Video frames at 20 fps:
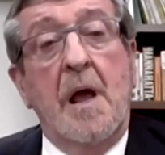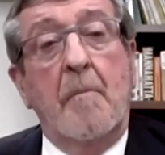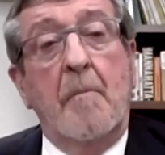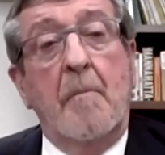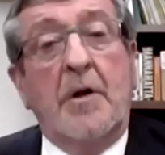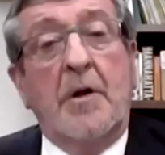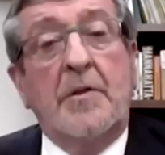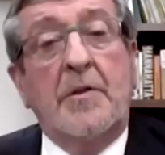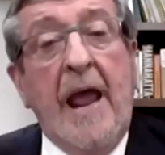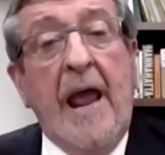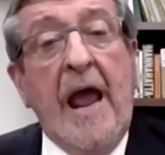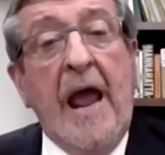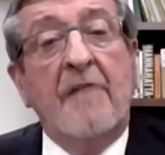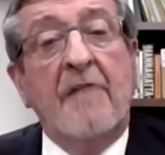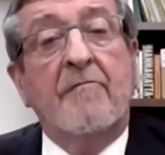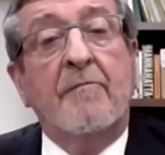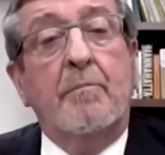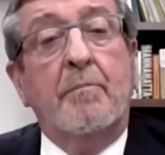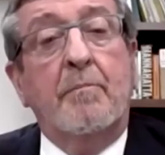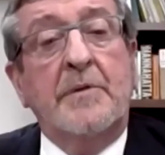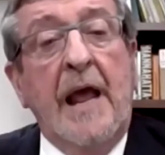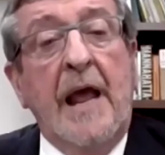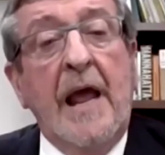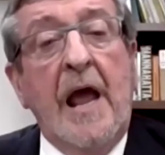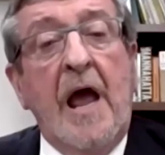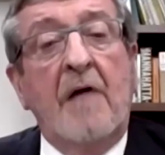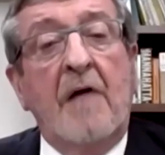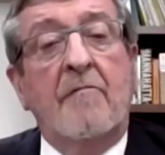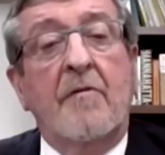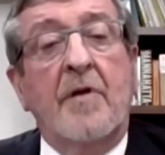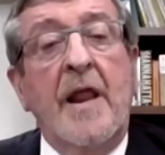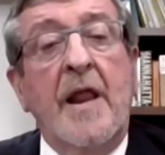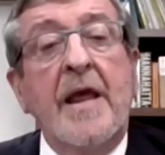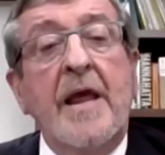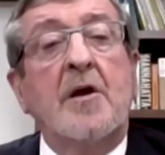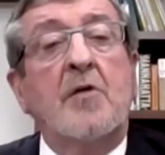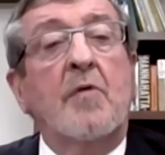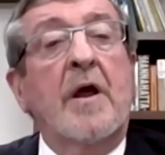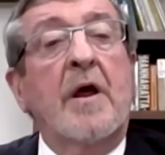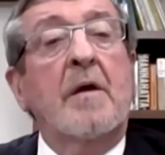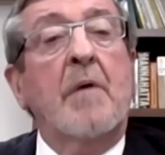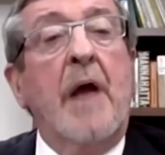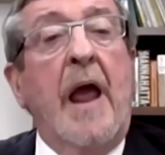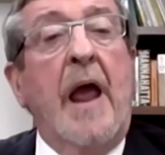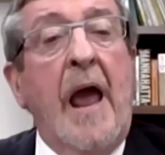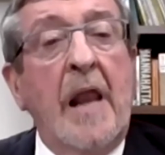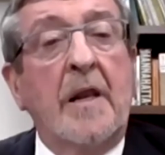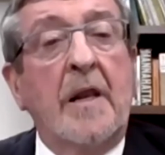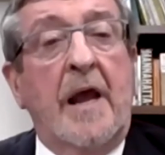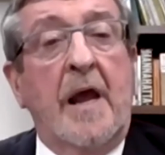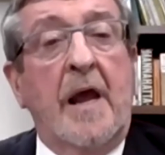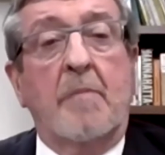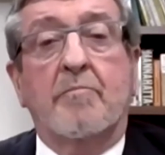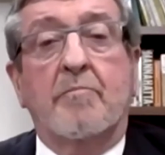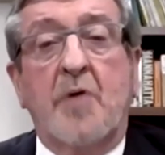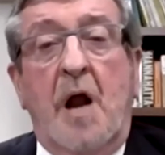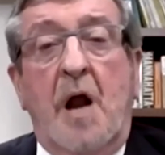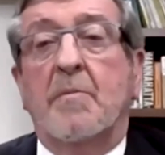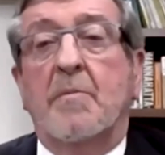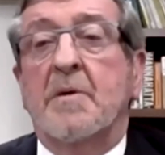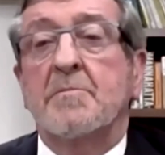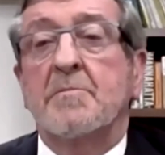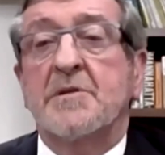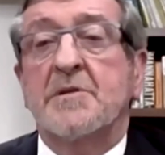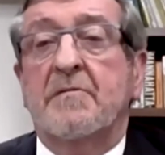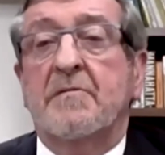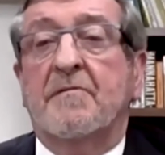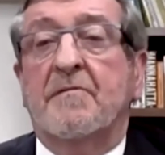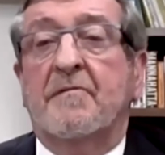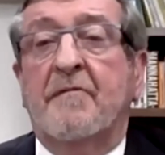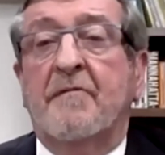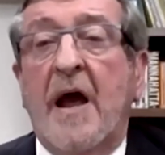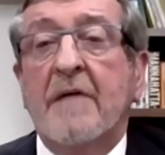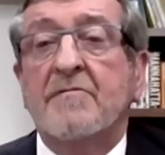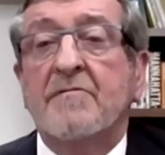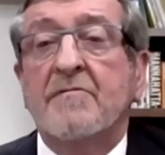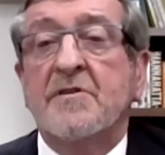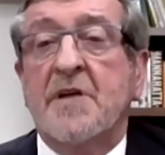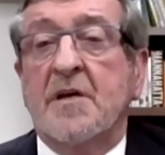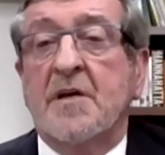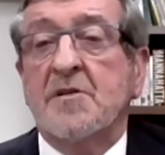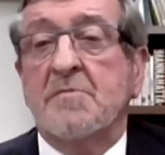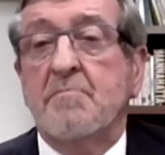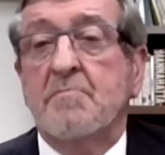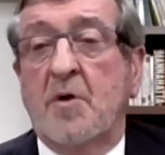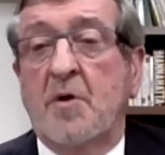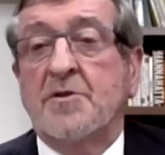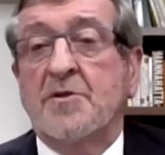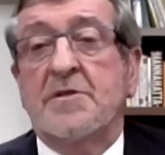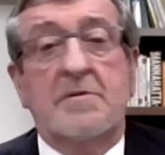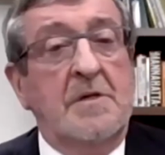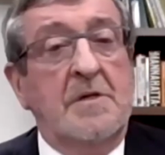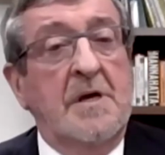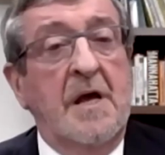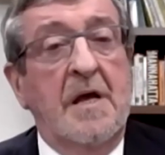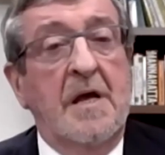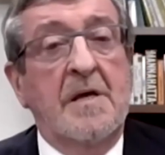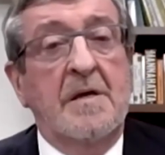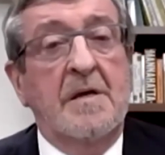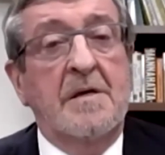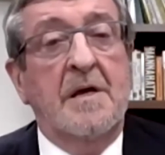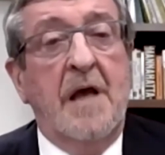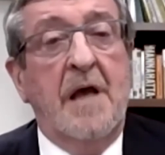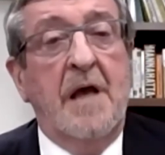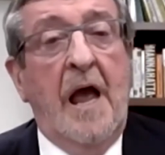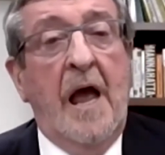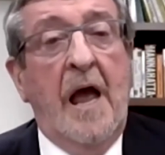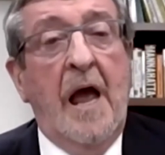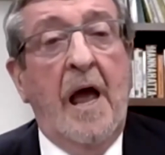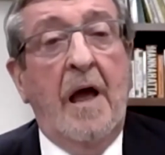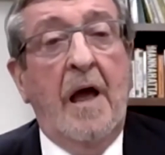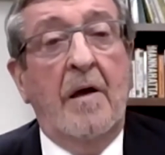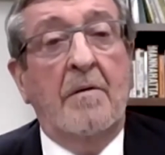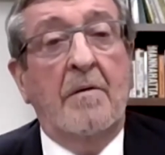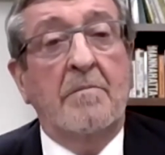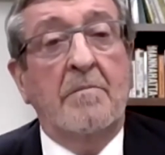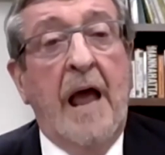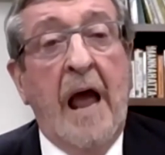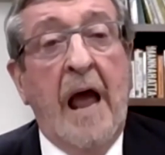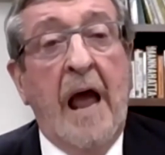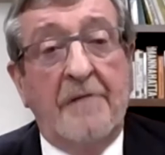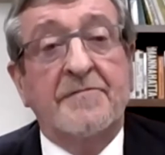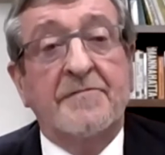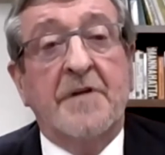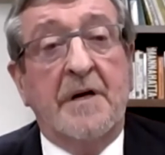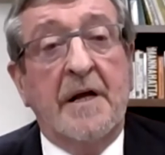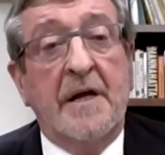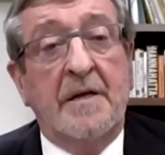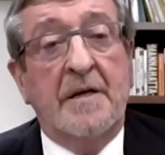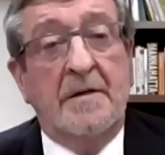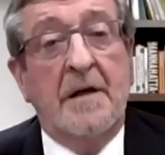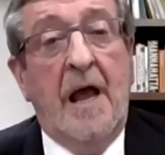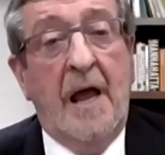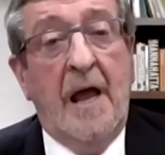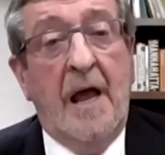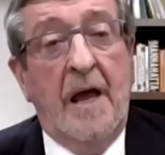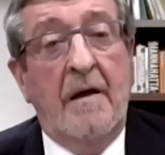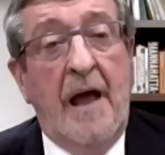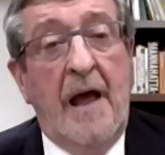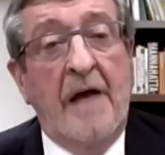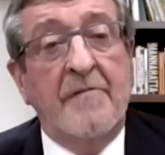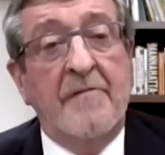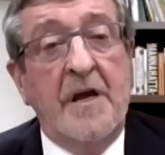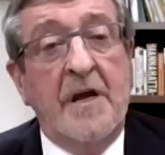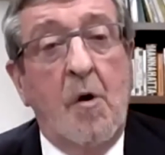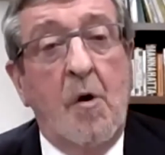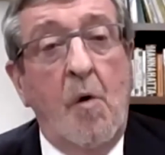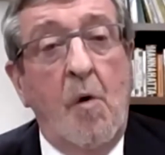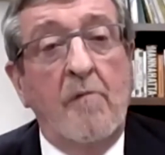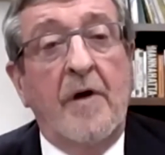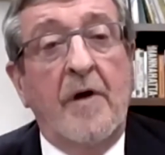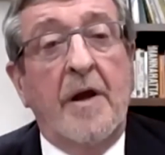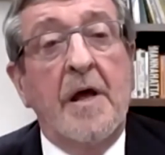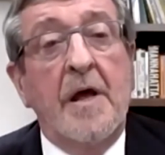but they have lingering healthcare problems 5-6 months after having COVID.